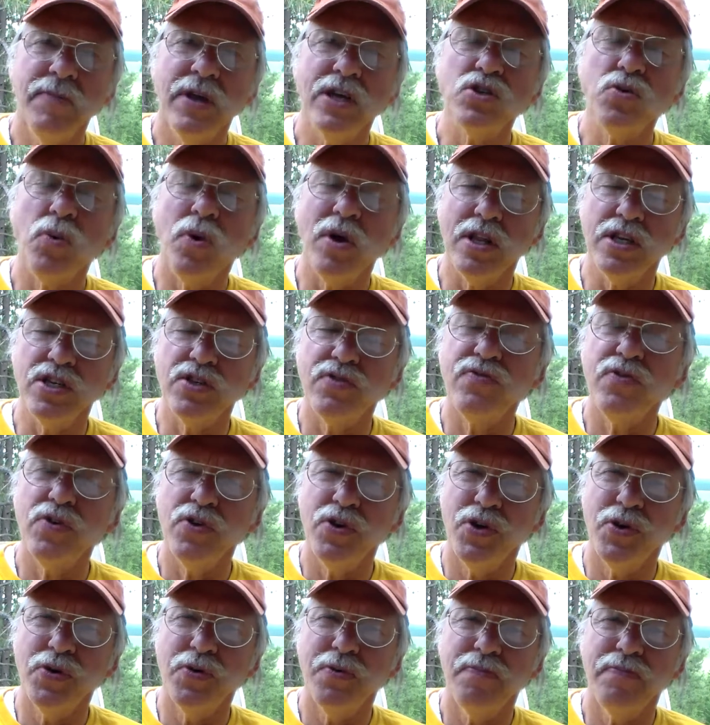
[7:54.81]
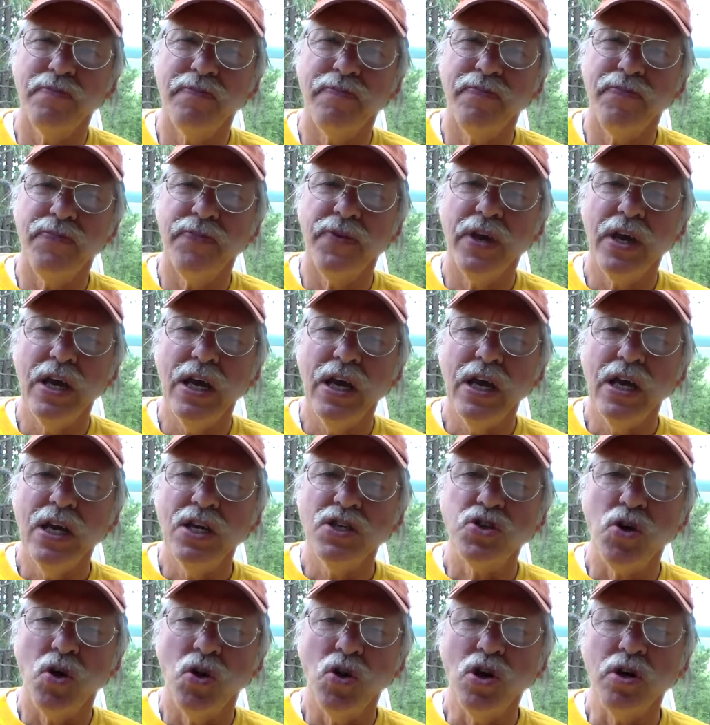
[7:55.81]
as well as for you.
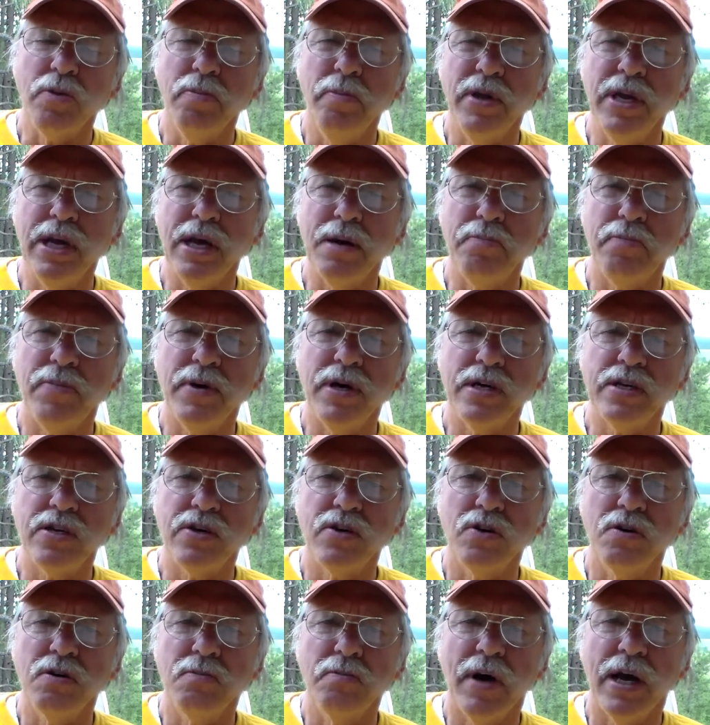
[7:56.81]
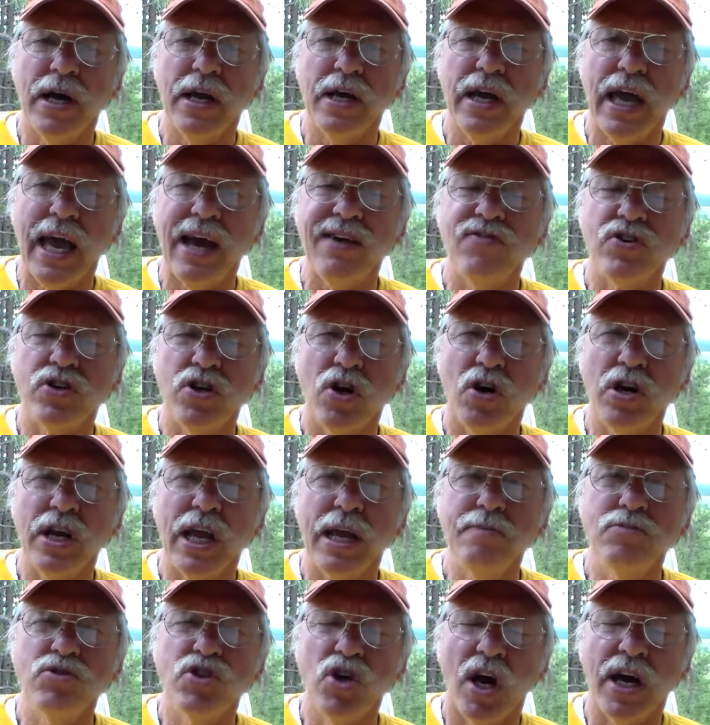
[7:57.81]
So look me up under my avatar
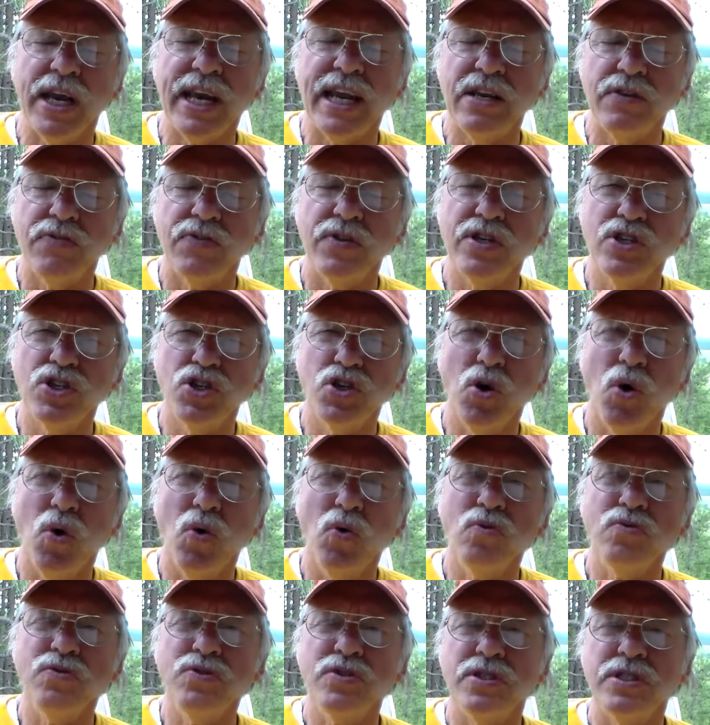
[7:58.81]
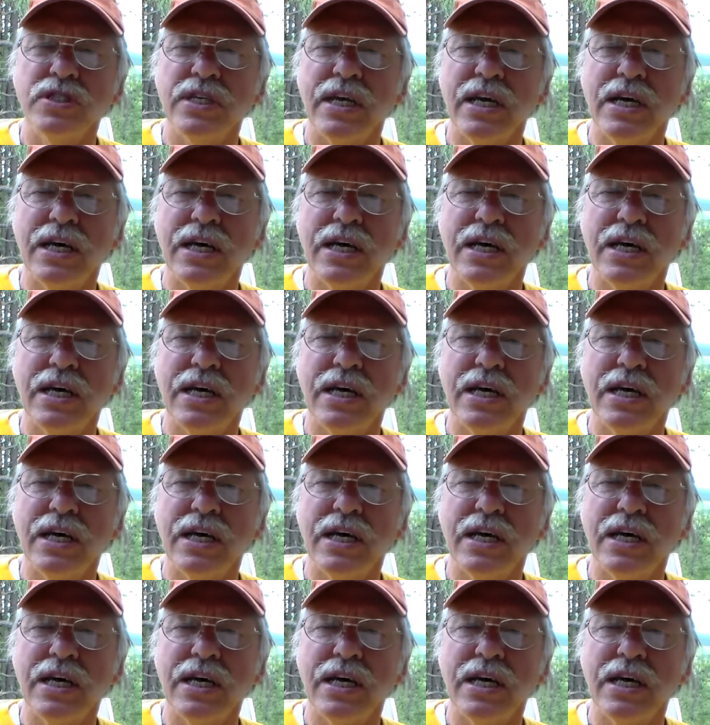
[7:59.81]
name, John Anthony Jones.